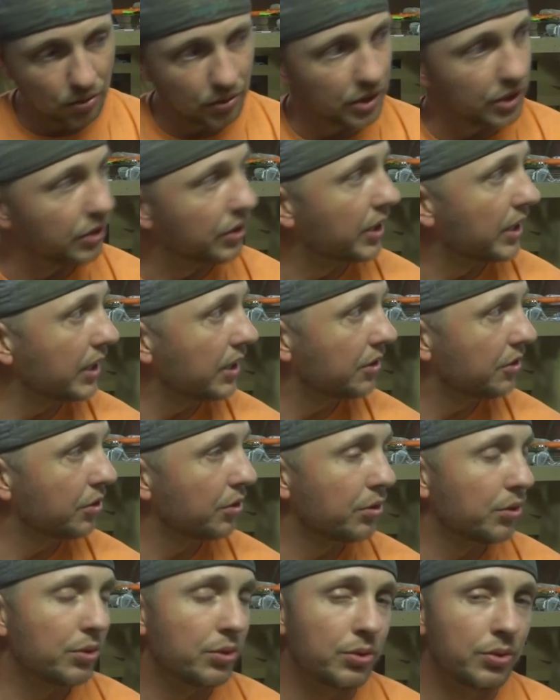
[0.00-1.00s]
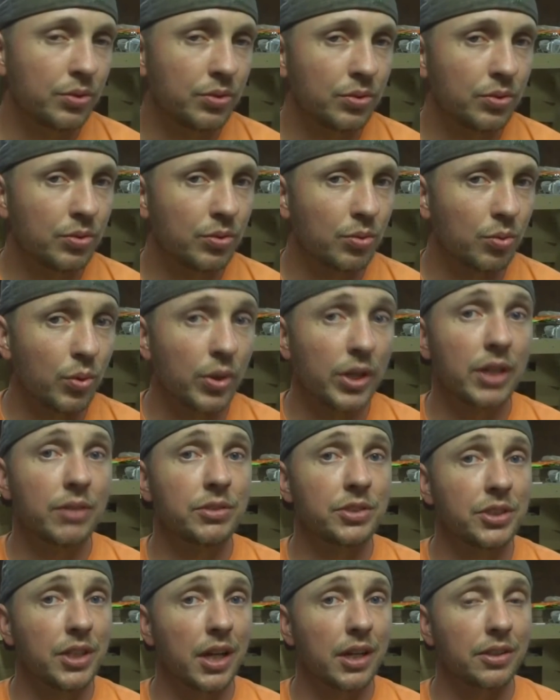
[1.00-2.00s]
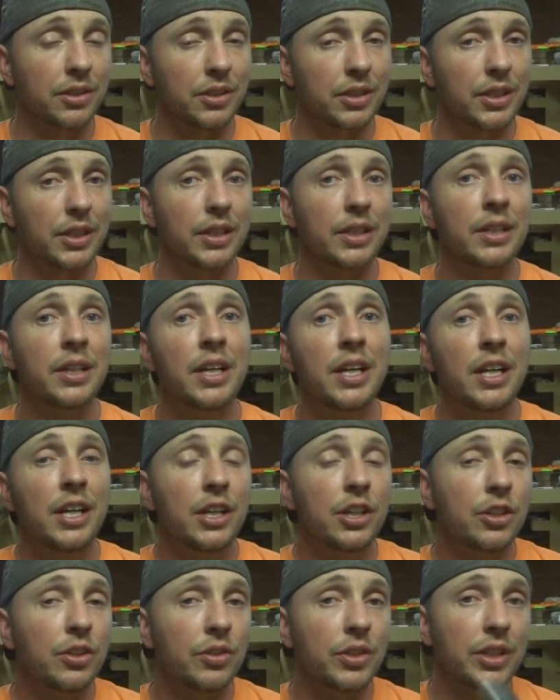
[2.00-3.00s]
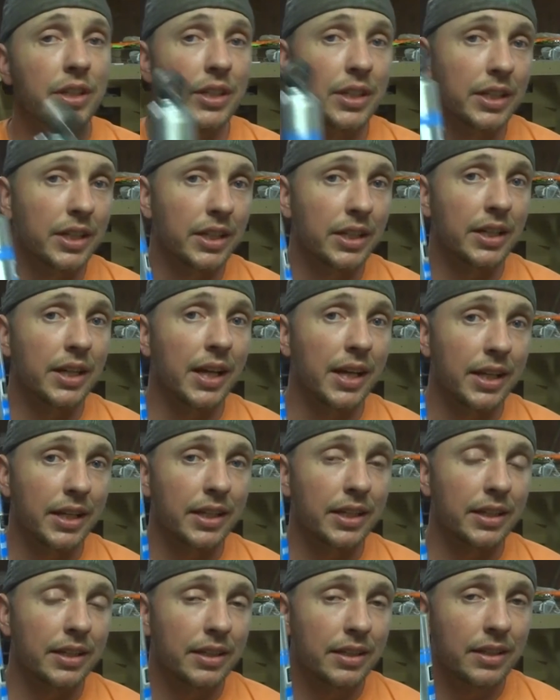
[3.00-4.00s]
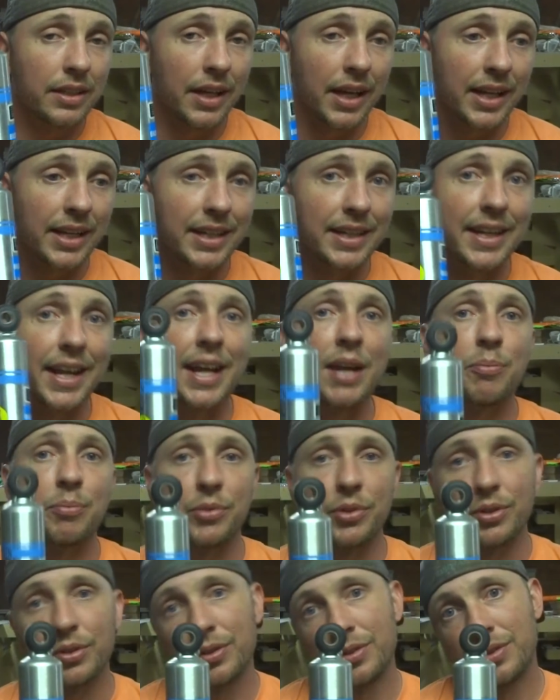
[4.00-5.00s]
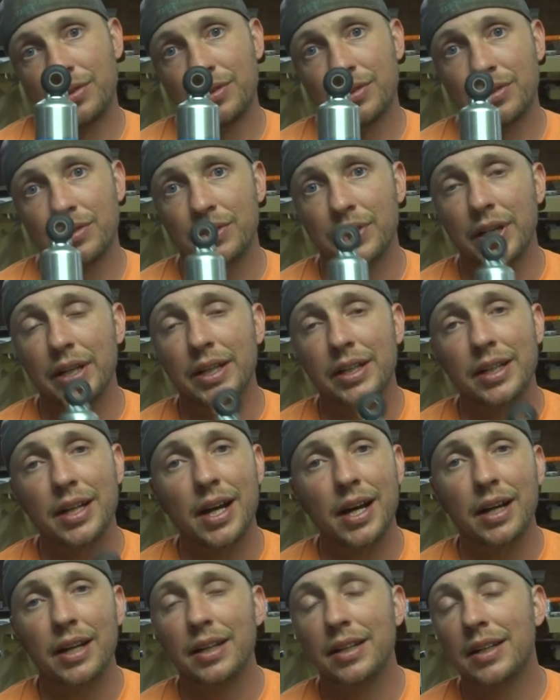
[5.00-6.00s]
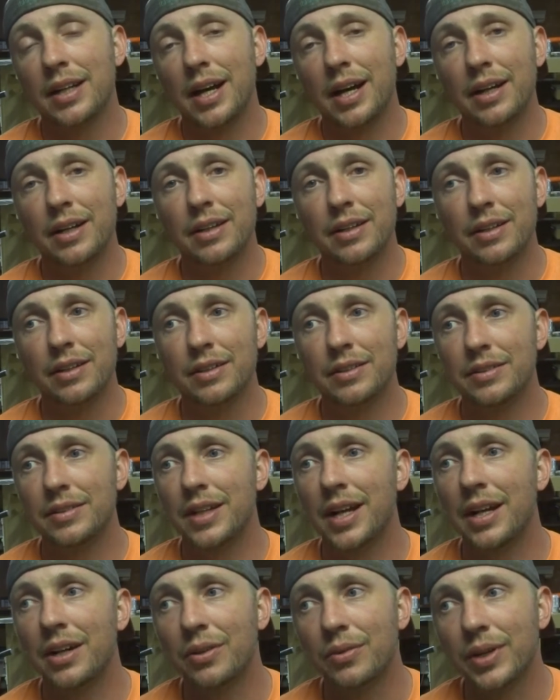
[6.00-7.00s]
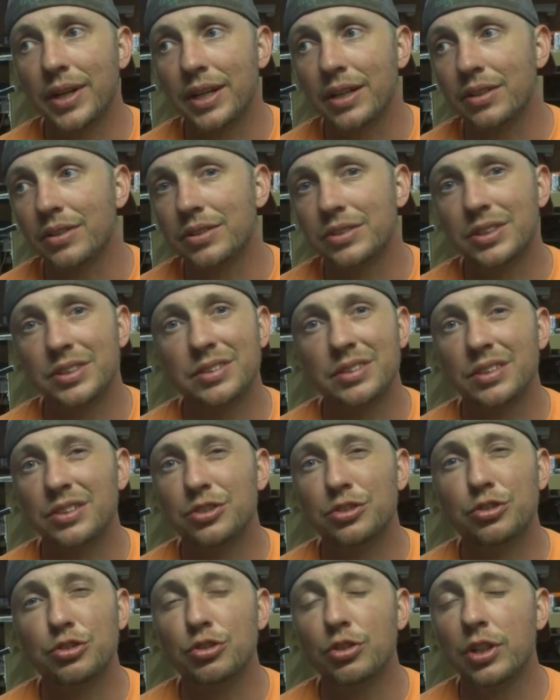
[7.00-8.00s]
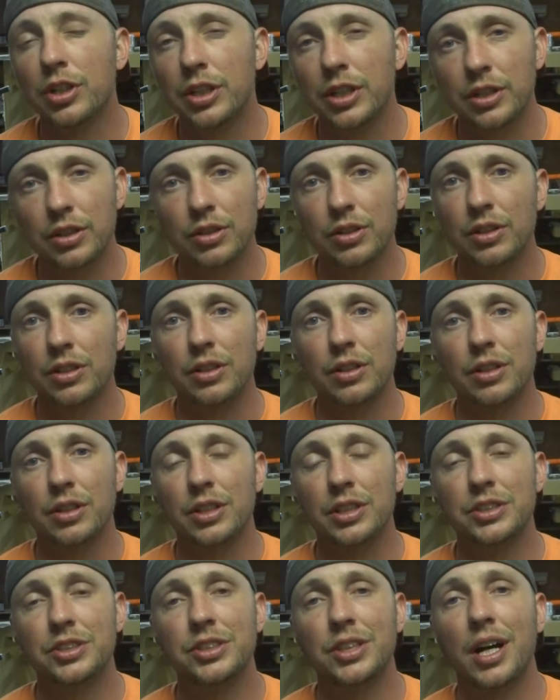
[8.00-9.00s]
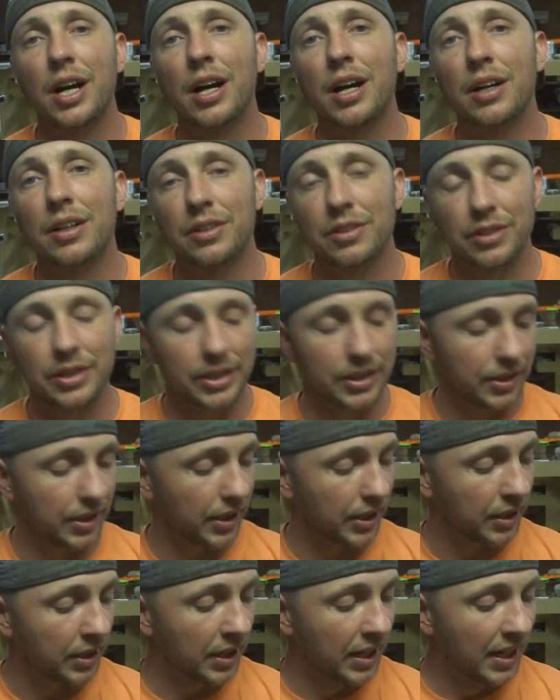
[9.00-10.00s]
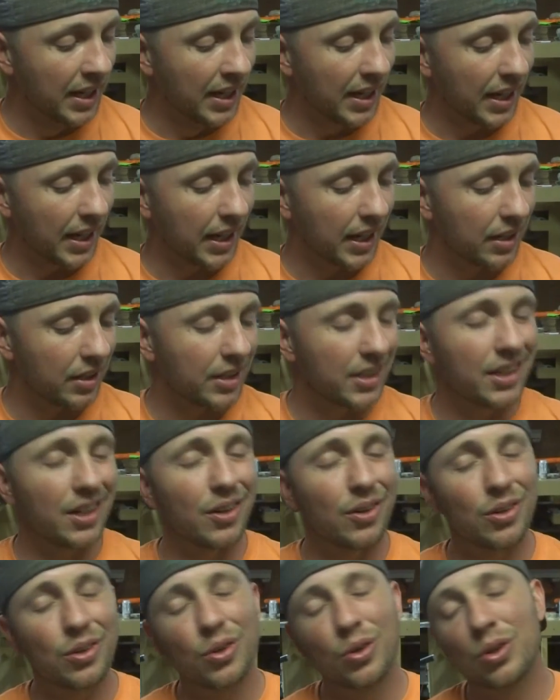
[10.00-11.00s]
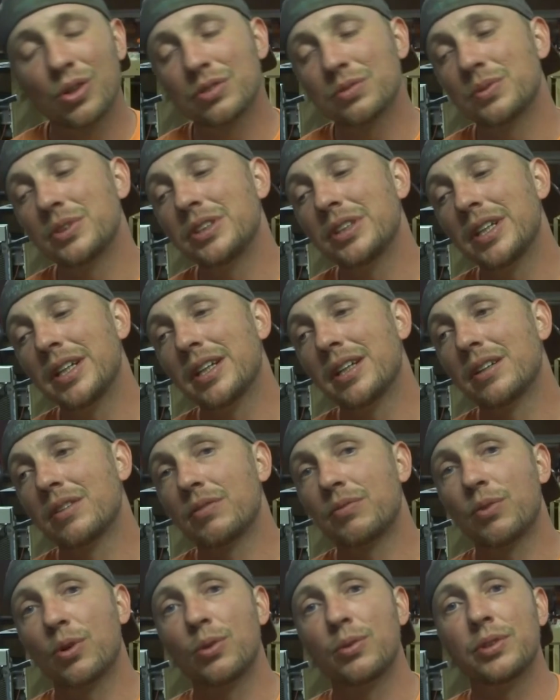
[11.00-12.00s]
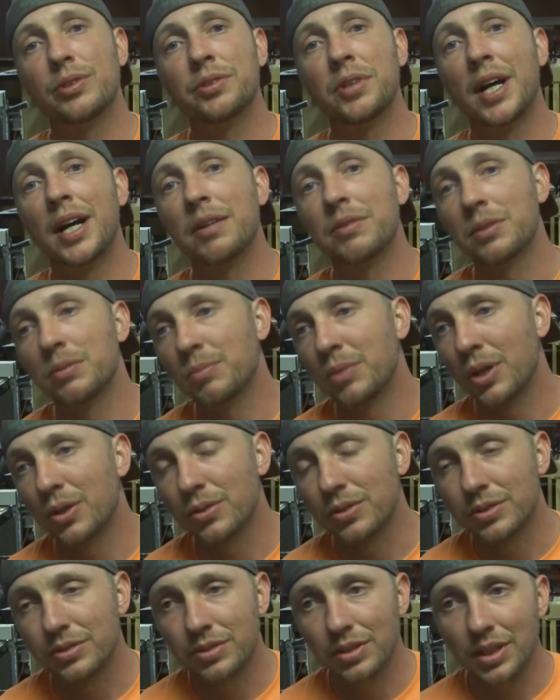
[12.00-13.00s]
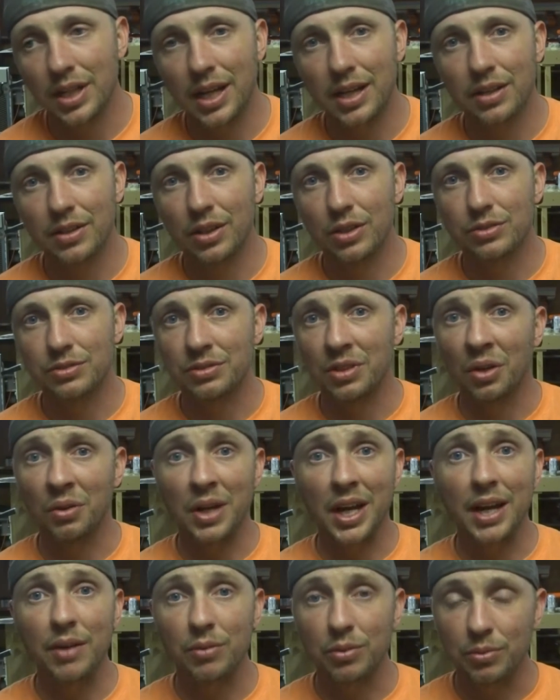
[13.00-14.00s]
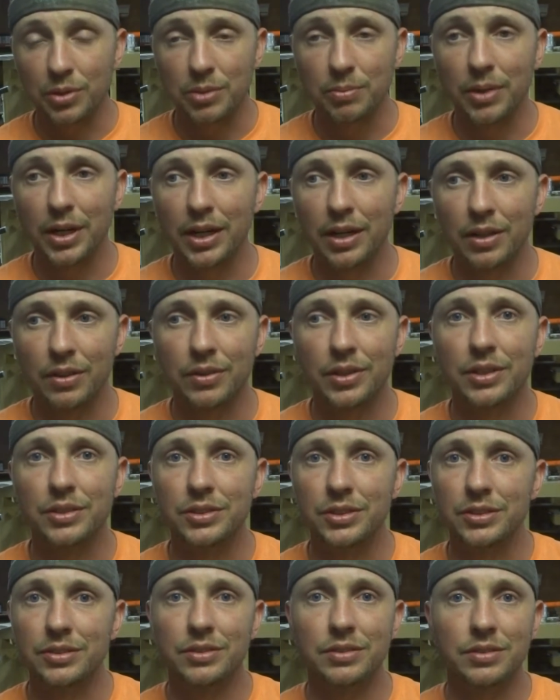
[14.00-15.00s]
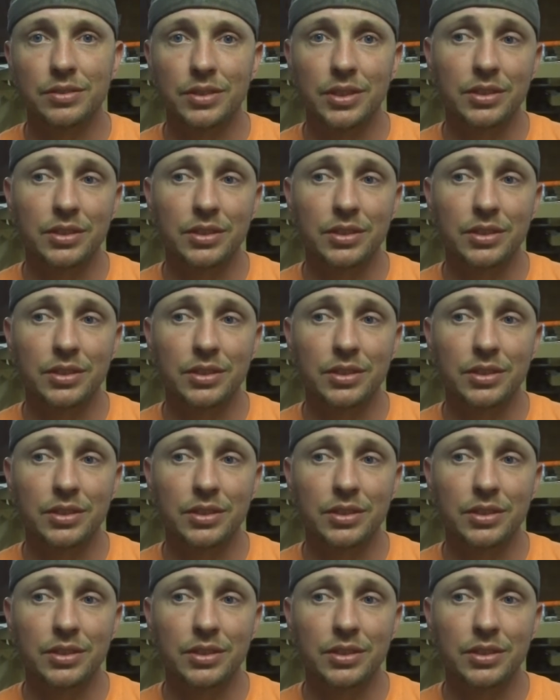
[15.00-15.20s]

you need to, whatever shock you get, you need to get a dampener. Okay, not a regular, just a strut or a shock or anything. And you know, of course, when you get into four-wheel drive components, a lot of those don't have a rebound. They're just